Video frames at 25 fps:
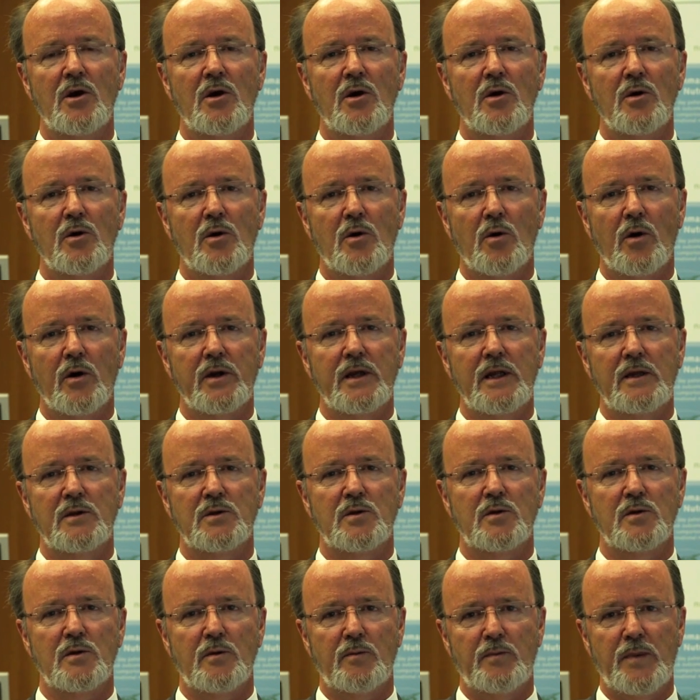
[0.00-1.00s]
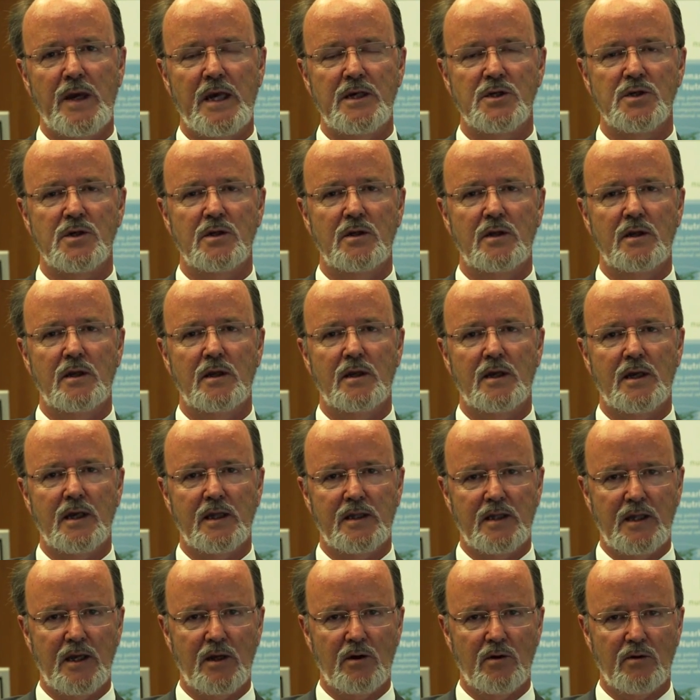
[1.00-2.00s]
according to the patient
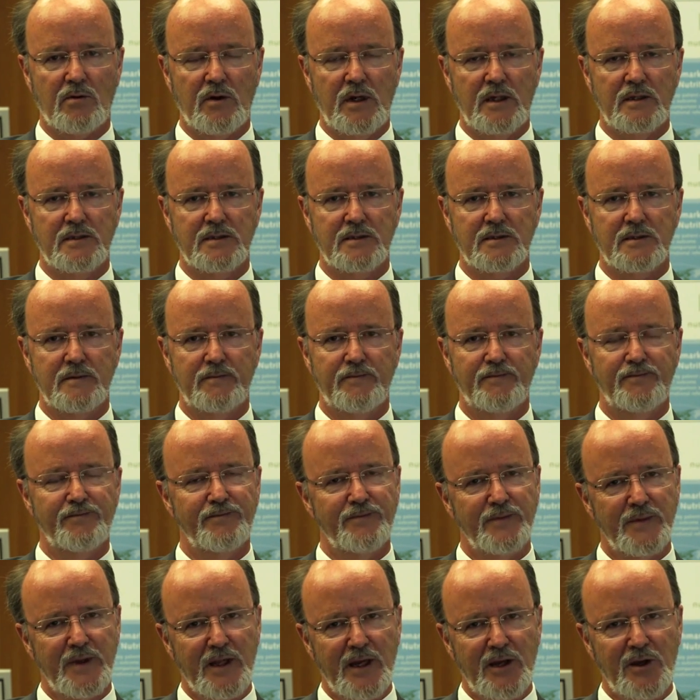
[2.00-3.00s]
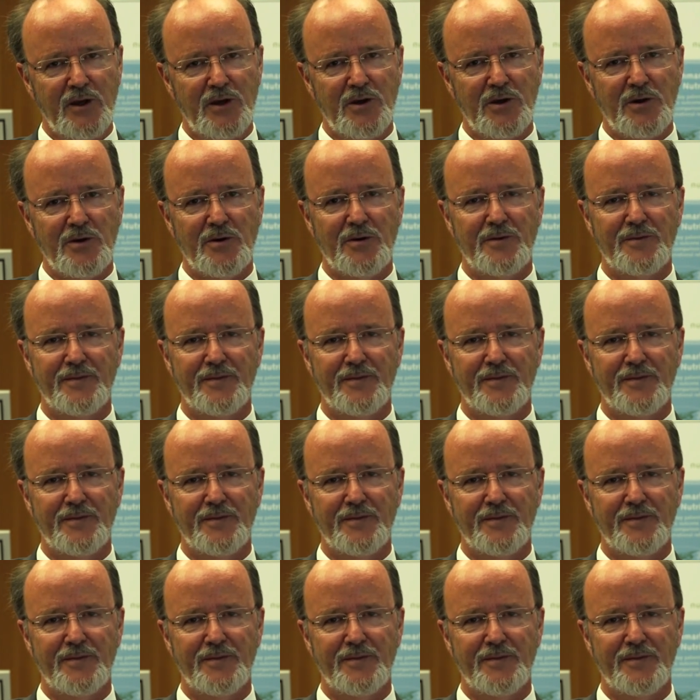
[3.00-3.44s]
categories. Thank you.